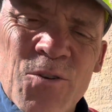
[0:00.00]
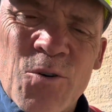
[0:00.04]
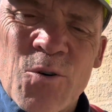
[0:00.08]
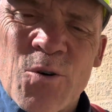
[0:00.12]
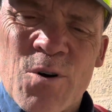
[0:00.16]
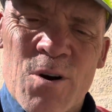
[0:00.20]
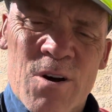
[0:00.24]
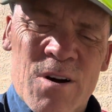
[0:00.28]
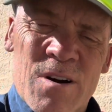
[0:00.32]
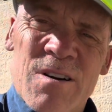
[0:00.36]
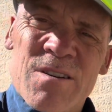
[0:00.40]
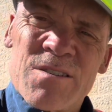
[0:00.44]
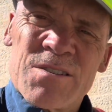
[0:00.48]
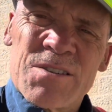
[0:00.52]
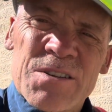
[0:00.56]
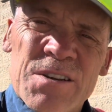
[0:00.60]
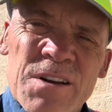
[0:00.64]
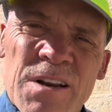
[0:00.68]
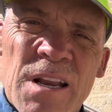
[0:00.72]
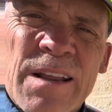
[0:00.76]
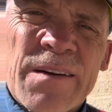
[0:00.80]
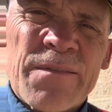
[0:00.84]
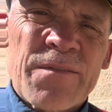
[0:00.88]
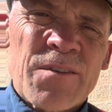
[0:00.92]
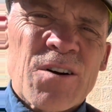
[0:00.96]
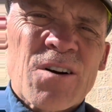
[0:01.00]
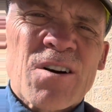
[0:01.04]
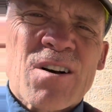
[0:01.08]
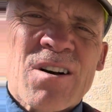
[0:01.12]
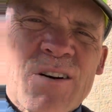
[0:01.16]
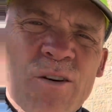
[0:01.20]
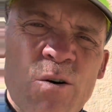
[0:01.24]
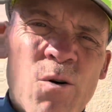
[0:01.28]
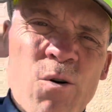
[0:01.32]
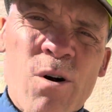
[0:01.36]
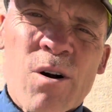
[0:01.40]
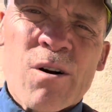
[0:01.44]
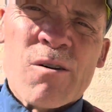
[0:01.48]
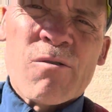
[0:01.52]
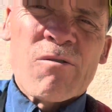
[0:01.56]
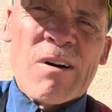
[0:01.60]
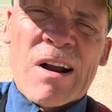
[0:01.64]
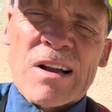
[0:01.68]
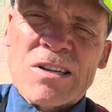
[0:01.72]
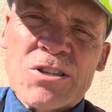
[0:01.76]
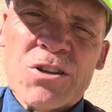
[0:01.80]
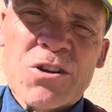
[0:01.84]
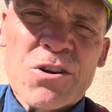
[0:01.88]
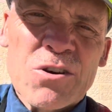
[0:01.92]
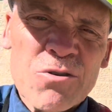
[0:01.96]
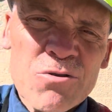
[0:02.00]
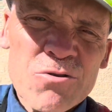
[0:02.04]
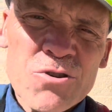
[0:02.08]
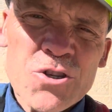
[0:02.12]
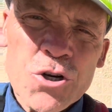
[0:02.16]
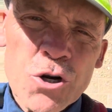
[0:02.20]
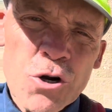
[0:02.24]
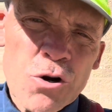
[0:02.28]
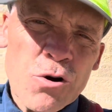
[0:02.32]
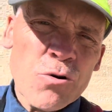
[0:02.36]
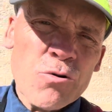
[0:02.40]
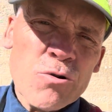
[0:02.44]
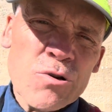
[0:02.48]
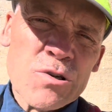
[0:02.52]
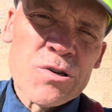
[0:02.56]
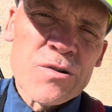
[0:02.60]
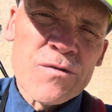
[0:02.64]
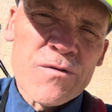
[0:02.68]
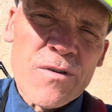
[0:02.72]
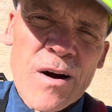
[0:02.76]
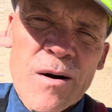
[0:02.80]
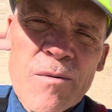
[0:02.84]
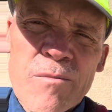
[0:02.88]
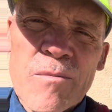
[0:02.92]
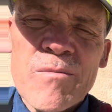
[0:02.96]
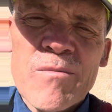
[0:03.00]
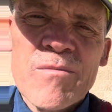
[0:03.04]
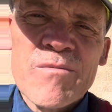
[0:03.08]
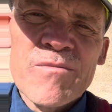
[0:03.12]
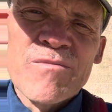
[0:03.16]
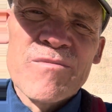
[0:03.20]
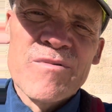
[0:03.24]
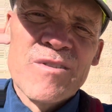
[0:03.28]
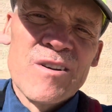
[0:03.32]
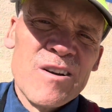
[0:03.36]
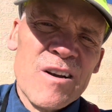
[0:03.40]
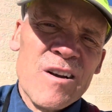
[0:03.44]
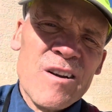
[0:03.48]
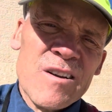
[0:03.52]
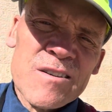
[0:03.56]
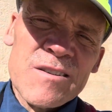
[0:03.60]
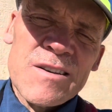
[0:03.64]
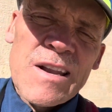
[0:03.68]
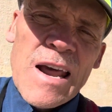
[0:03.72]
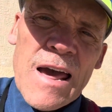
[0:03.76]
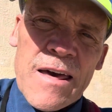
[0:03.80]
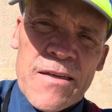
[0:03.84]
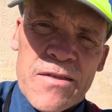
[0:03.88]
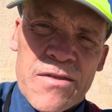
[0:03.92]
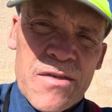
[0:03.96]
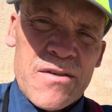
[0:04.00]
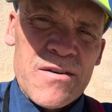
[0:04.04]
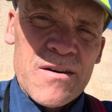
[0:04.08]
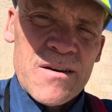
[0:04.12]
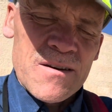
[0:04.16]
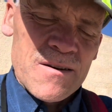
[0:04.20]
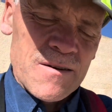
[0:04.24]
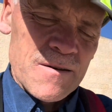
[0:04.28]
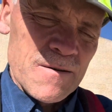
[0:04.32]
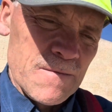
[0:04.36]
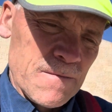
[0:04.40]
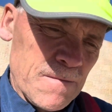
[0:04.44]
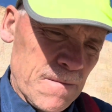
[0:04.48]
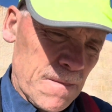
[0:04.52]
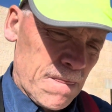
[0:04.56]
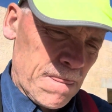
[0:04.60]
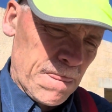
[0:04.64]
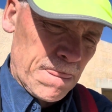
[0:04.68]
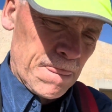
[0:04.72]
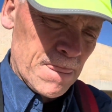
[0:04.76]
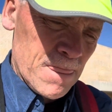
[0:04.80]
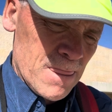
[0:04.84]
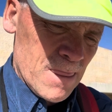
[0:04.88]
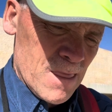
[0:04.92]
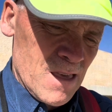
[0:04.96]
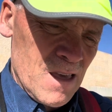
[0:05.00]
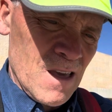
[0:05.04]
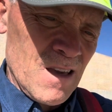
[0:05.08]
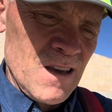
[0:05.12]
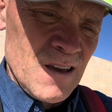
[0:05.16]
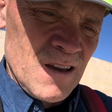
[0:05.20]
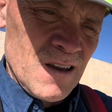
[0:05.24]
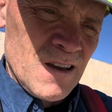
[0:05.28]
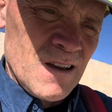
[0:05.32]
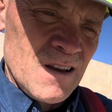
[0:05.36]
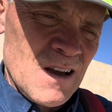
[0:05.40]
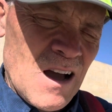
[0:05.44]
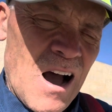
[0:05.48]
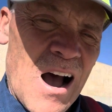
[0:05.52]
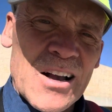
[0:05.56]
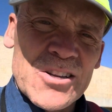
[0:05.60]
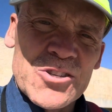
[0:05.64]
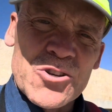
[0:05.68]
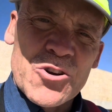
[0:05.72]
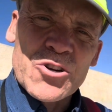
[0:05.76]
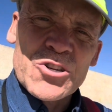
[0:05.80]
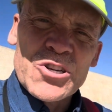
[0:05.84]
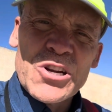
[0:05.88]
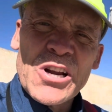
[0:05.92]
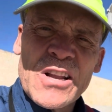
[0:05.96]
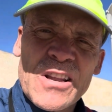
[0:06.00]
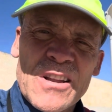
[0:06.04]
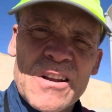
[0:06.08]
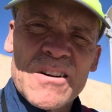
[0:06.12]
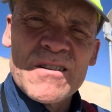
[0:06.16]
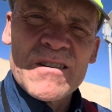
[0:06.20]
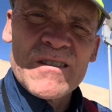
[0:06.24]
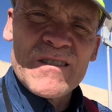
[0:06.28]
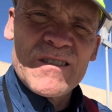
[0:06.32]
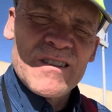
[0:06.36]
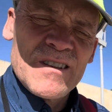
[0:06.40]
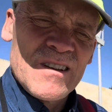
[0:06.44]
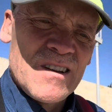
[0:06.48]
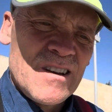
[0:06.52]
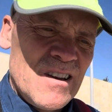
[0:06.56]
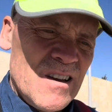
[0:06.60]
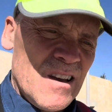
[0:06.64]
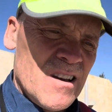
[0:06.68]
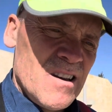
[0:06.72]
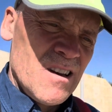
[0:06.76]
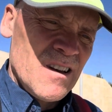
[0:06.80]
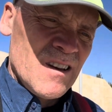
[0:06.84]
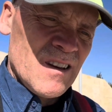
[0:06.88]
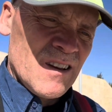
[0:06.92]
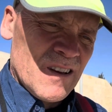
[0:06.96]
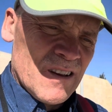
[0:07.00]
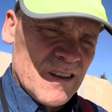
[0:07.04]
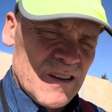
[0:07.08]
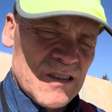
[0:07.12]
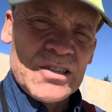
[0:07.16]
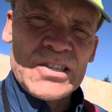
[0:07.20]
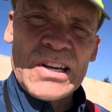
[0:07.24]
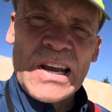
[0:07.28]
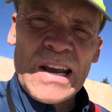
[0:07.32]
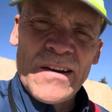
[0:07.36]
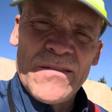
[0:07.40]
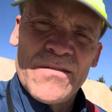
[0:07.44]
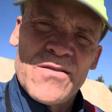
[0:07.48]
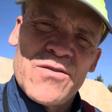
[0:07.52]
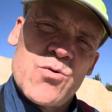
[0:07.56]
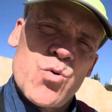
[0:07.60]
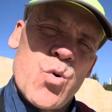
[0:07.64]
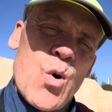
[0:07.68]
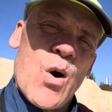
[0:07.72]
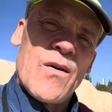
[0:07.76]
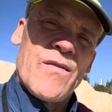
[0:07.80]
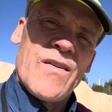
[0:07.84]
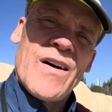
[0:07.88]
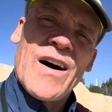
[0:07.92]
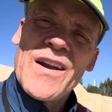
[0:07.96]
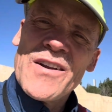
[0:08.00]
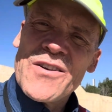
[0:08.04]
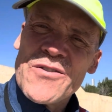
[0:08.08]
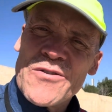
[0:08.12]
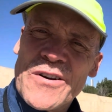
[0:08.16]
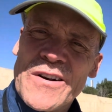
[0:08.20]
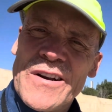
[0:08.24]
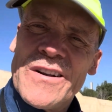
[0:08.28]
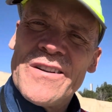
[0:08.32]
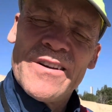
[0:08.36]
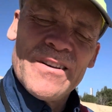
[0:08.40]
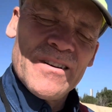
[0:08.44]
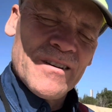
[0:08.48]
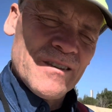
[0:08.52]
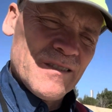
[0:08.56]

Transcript: or deliver or rescue Jews from death. Oscar Schindler saved 1,200.